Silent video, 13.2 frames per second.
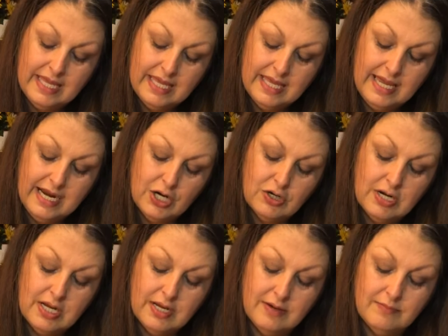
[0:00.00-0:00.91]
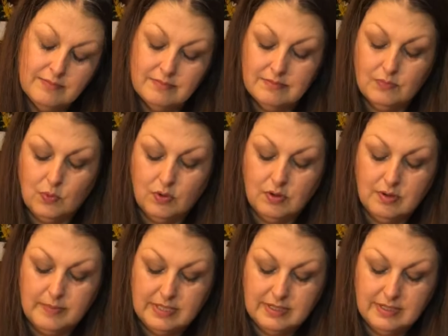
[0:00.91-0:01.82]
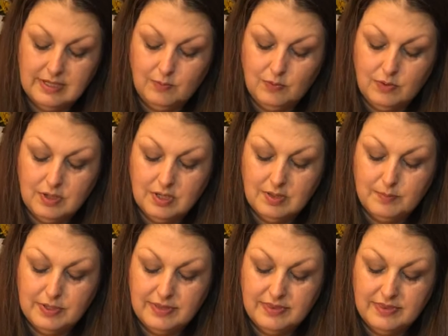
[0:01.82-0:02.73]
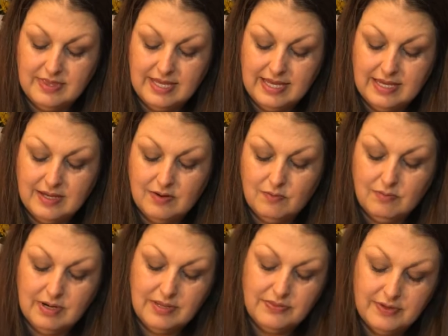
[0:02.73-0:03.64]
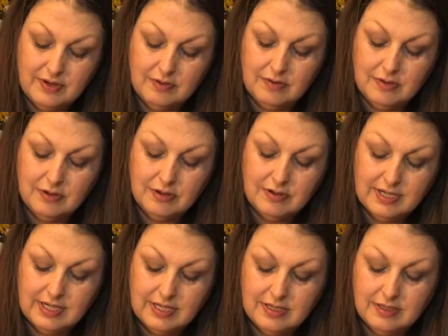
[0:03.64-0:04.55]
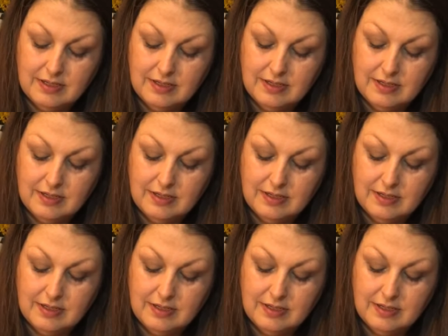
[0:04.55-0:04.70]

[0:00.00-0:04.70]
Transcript: hair ornament, and we're gonna put that right there on her head.